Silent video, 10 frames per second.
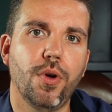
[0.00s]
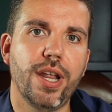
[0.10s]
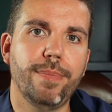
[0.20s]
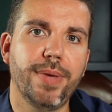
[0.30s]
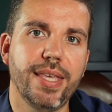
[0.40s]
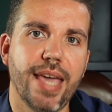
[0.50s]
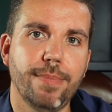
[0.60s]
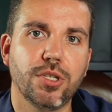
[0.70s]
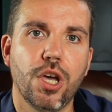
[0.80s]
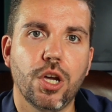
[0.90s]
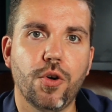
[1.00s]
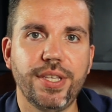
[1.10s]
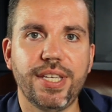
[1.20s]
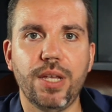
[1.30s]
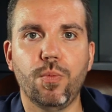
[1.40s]
the Olympic Games,
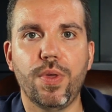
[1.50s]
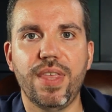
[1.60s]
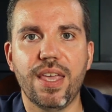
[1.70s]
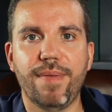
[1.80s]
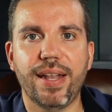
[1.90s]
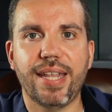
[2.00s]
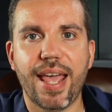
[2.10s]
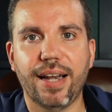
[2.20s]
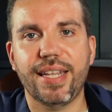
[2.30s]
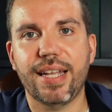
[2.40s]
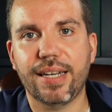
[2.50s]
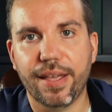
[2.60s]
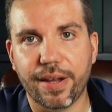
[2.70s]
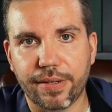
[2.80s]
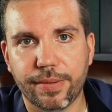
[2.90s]
coinciding with the event held in
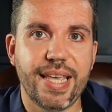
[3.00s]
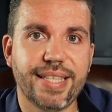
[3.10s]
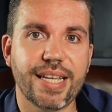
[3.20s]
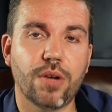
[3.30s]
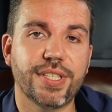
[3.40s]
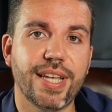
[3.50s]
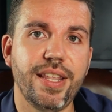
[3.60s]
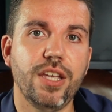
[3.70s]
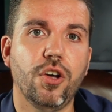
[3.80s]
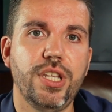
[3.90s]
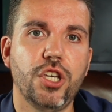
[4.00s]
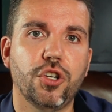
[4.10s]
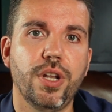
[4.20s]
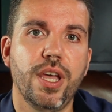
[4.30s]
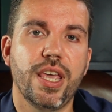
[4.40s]
Atlanta. Its outstanding
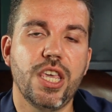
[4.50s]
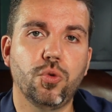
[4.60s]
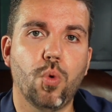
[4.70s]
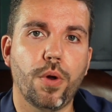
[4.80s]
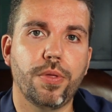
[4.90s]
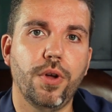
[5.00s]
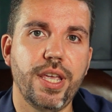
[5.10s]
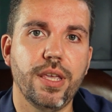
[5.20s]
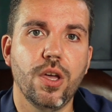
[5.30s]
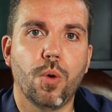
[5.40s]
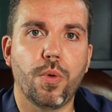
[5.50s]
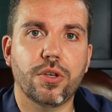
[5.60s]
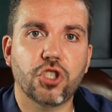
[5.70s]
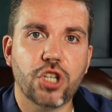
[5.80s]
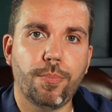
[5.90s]
condition is worth noting,
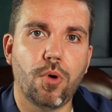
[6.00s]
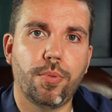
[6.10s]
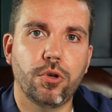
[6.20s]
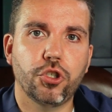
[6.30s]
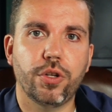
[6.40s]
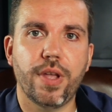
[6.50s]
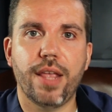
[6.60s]
with sharp proportion